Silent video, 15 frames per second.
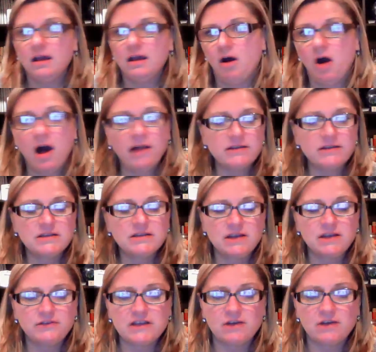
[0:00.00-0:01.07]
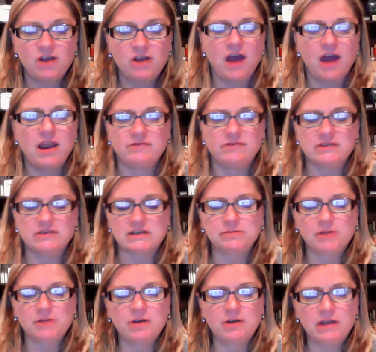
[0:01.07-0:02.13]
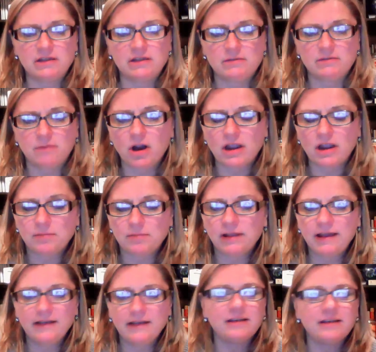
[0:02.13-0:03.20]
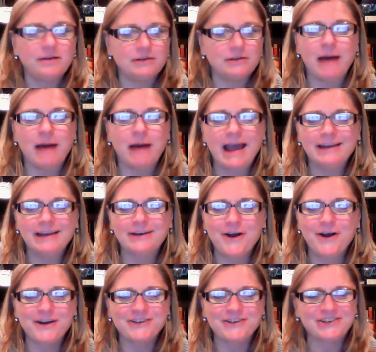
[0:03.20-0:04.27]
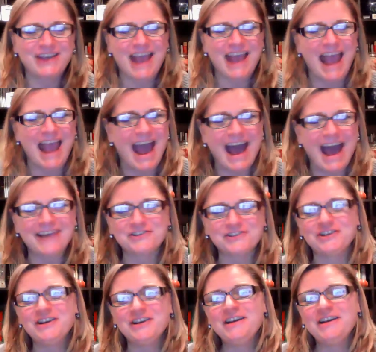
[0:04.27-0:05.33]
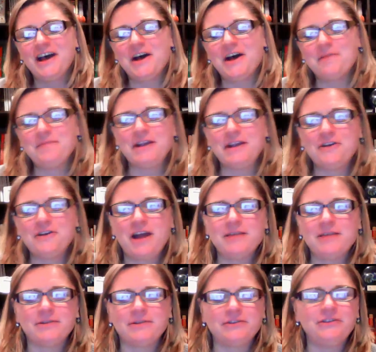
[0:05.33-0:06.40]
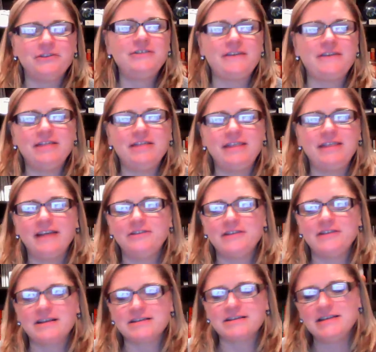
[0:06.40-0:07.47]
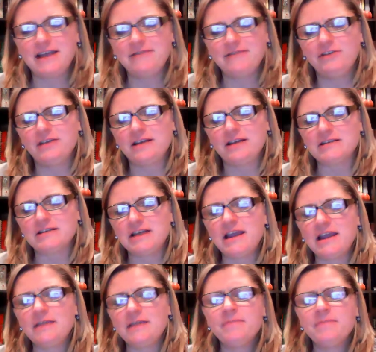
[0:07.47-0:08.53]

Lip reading: all this stuff was going on. I was exploding in the marketplace. I was buying cars, cash, incredible. 2007, 2008.